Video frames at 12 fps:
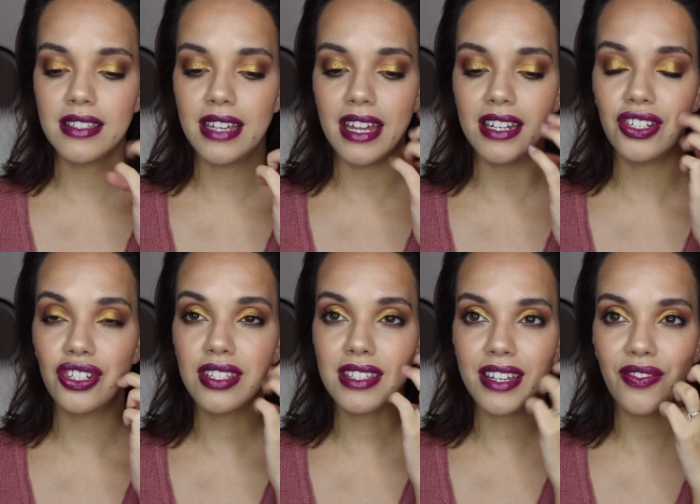and it
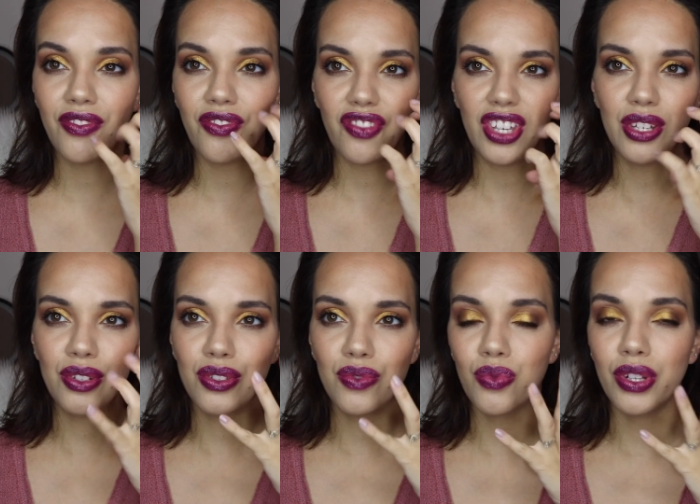
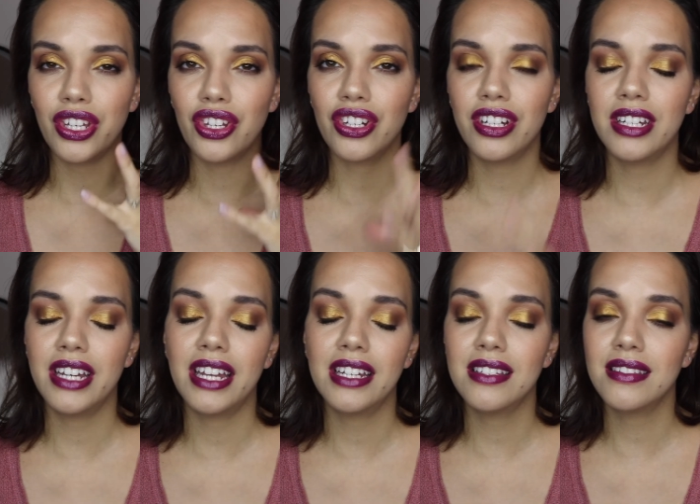feels really good,
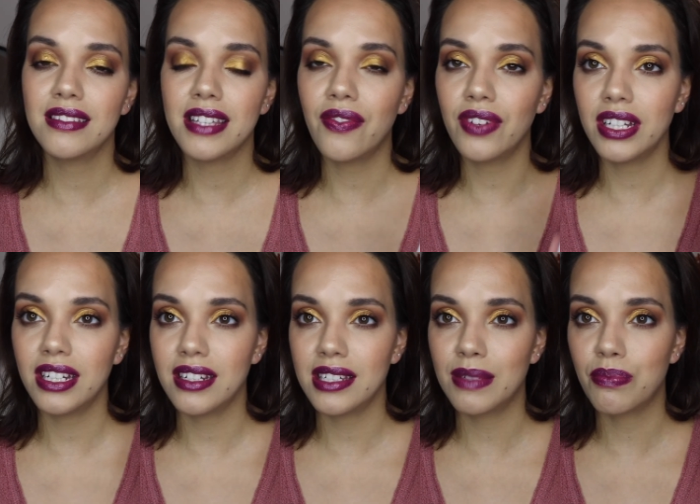and it definitely
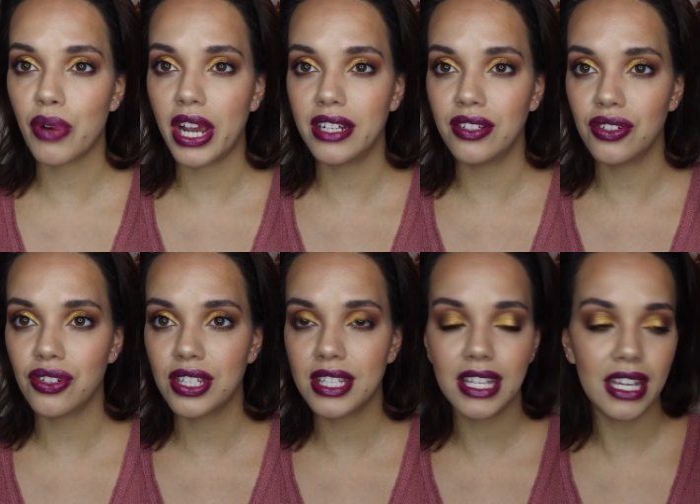does brighten your
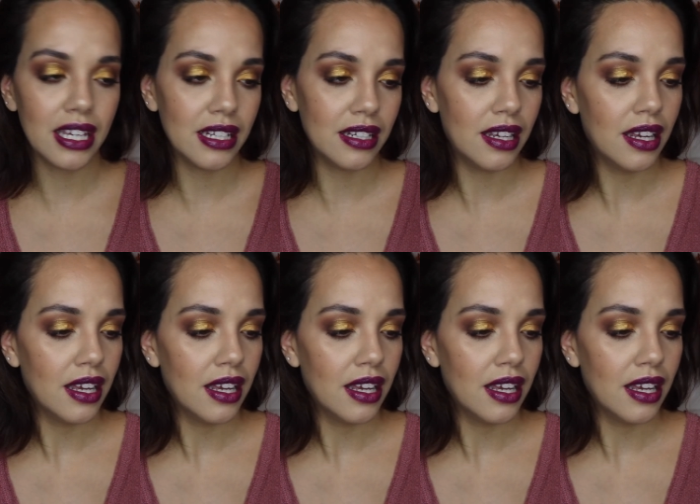skin.